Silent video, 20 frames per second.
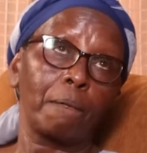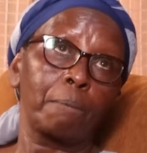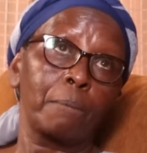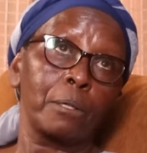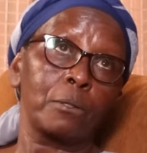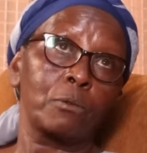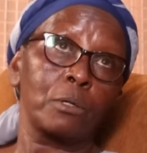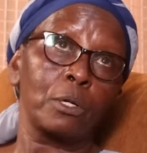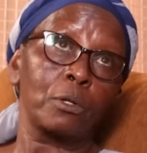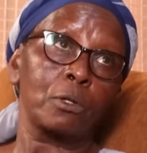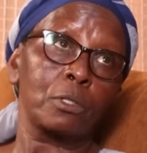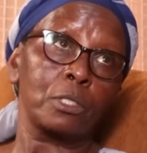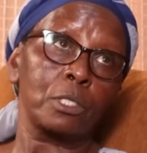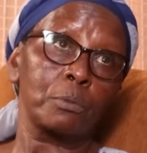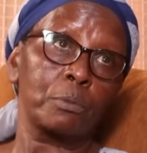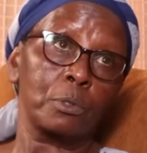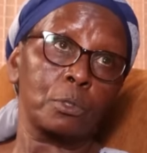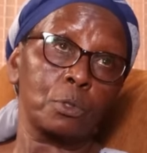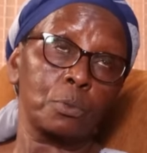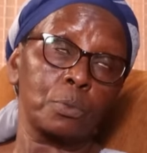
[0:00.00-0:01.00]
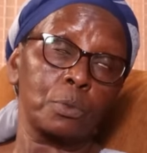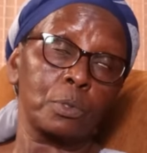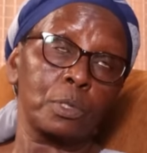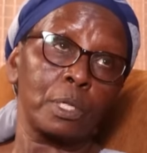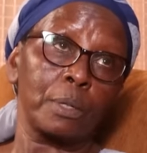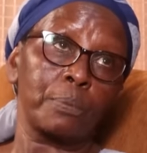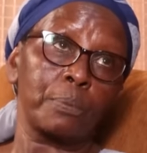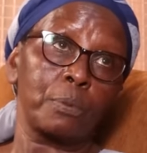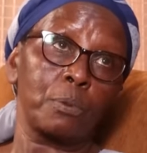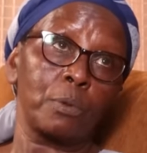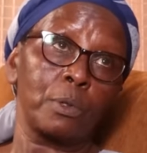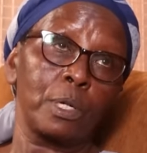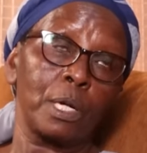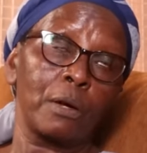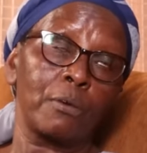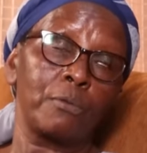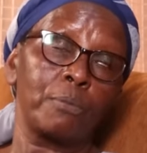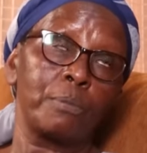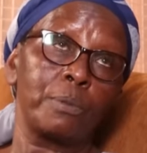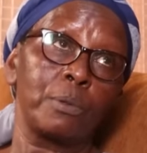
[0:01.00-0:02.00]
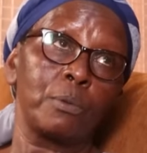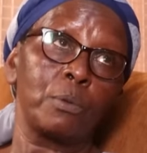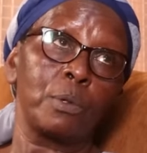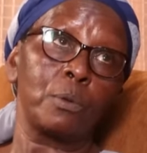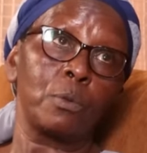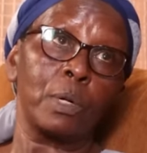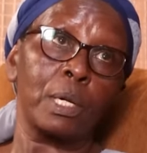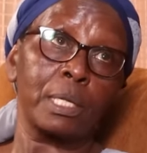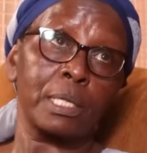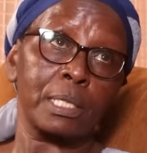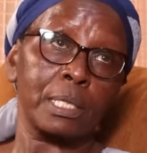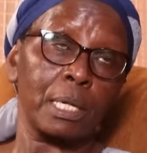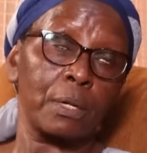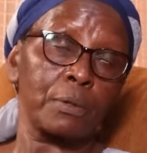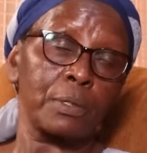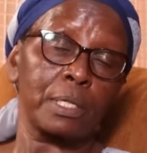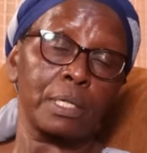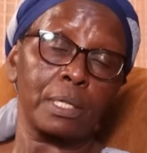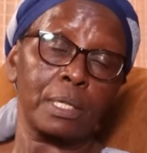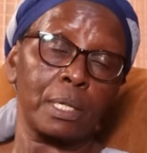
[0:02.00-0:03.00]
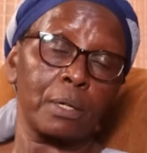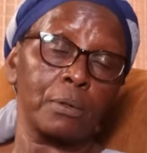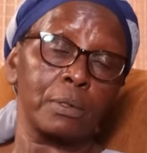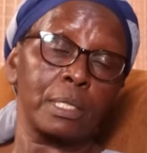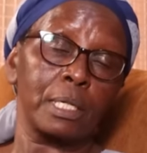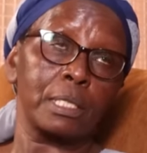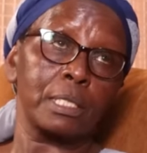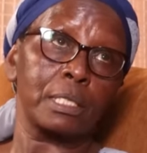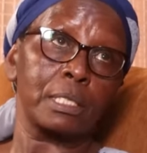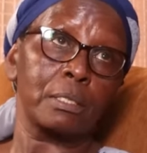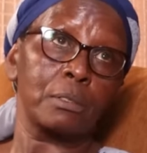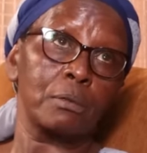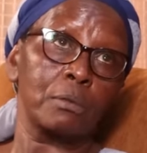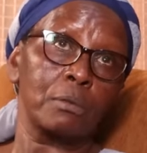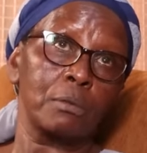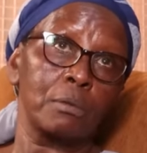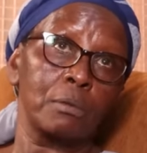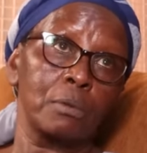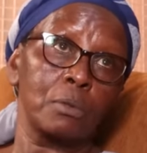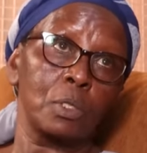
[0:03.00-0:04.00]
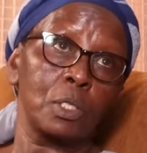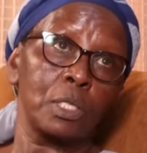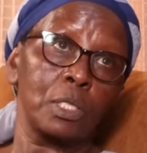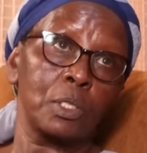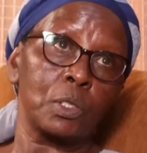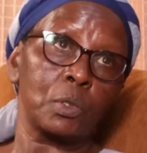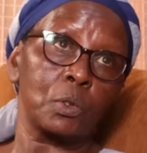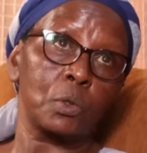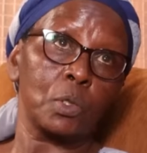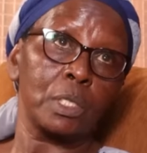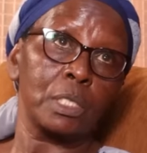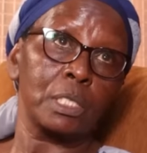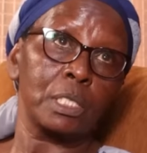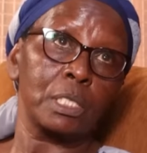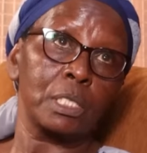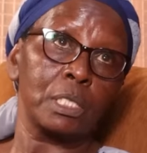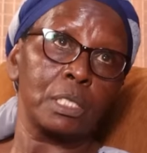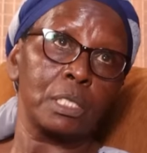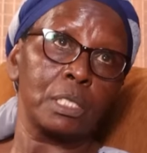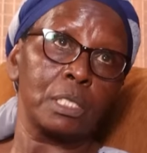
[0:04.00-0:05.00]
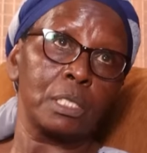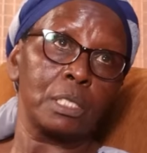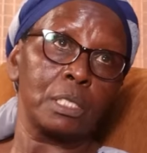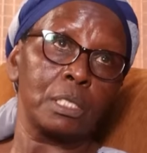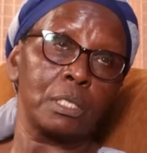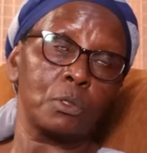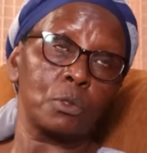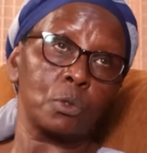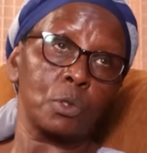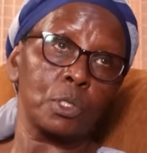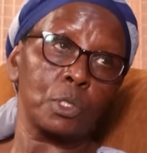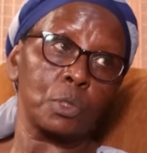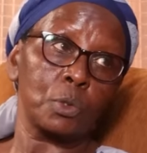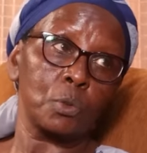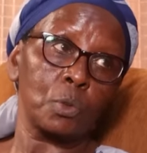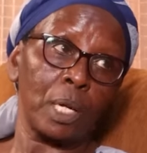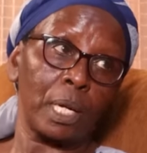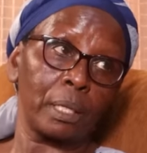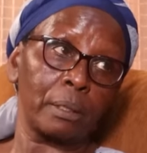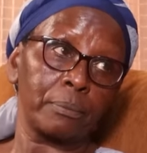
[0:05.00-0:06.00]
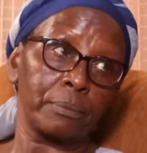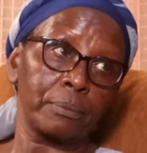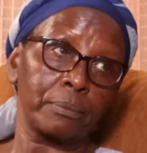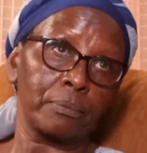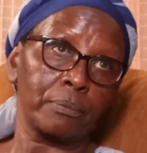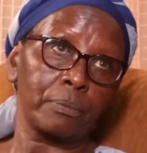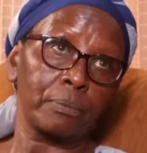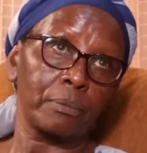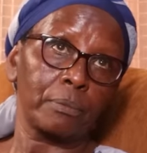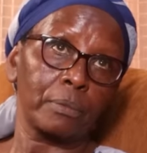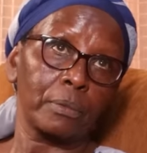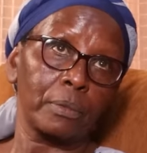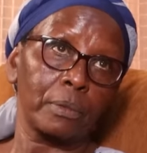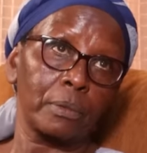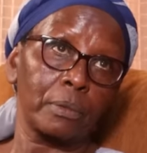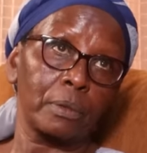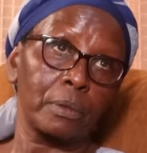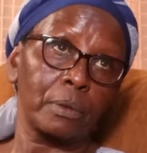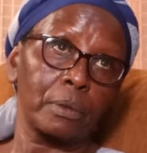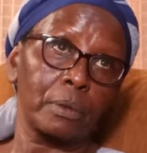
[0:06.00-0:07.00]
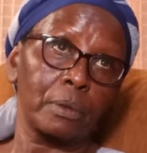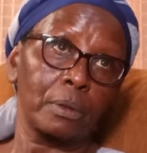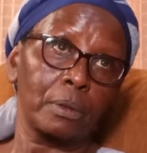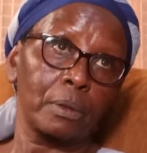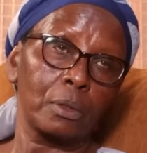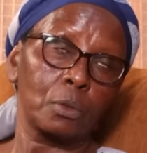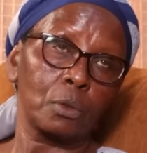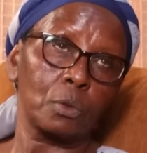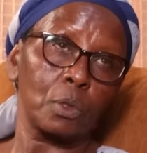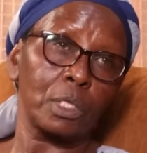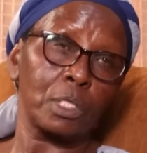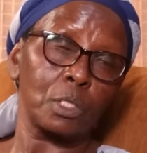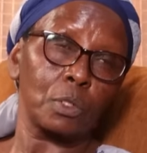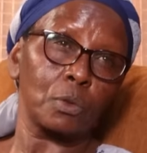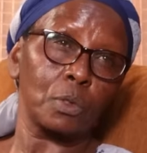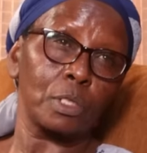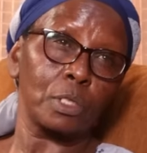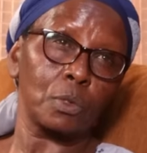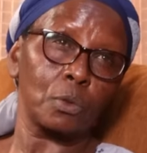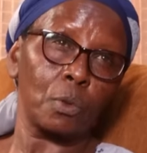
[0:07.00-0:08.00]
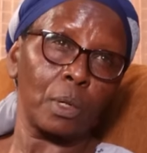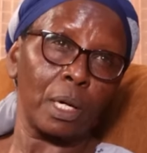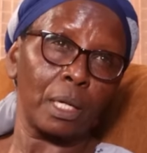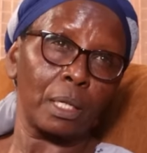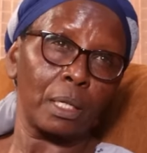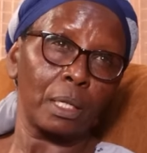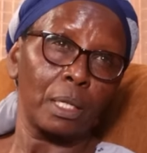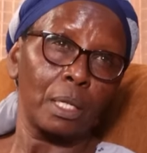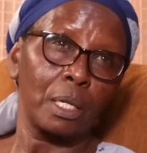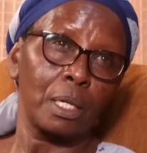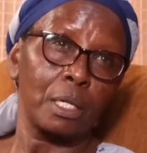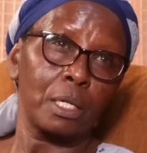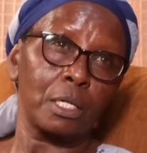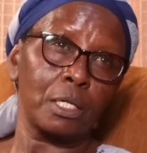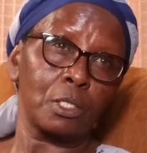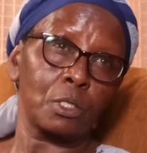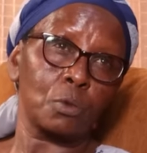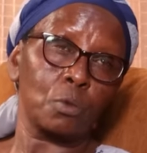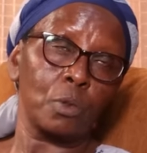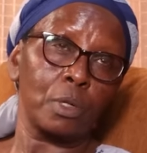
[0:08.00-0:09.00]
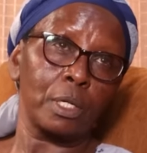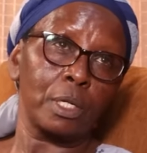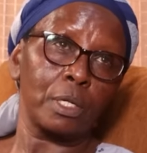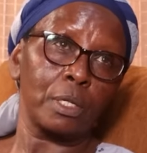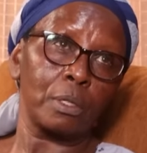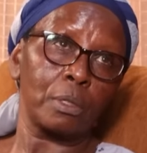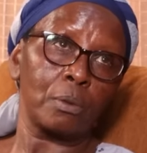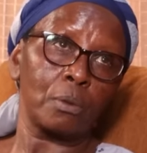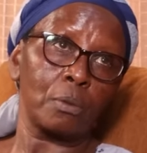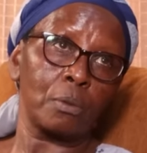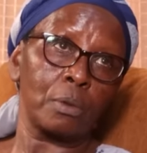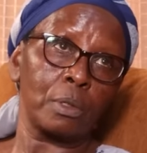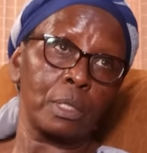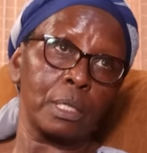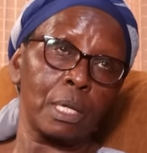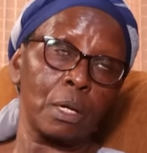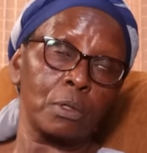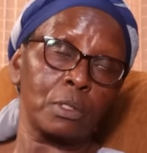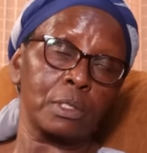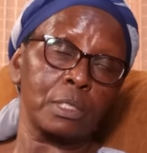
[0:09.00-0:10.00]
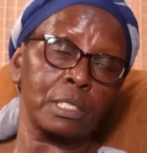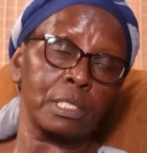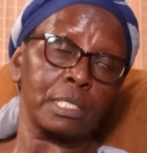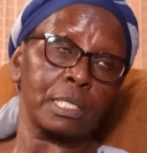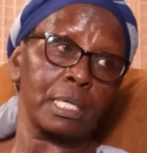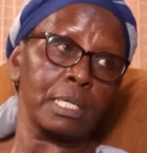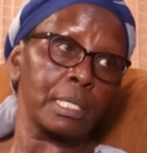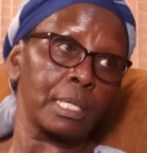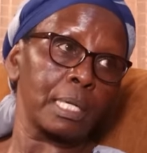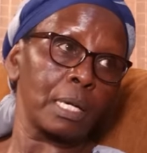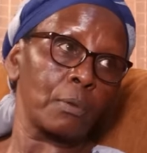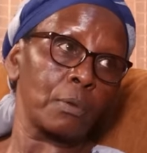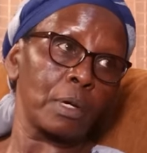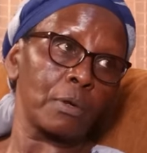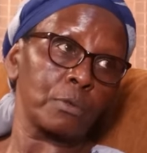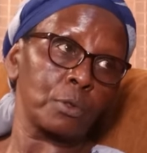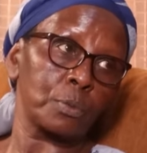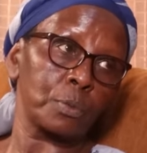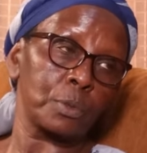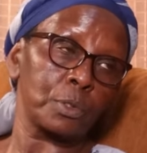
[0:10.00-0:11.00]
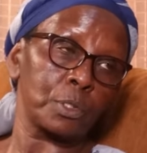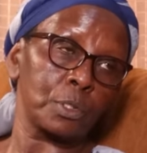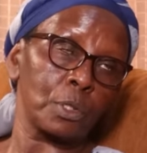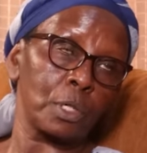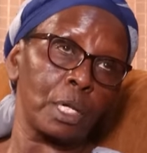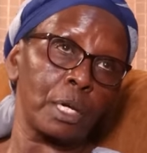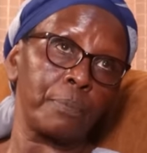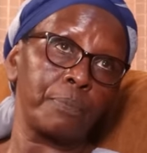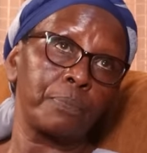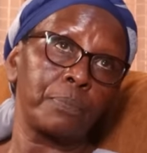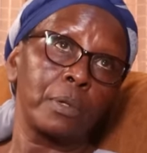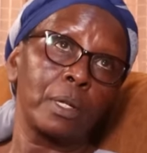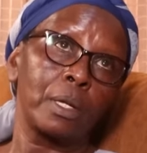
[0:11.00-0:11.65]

But we are not able to put up. We went round and round until in 2021. 2021 is when we now decided now we have to put solar.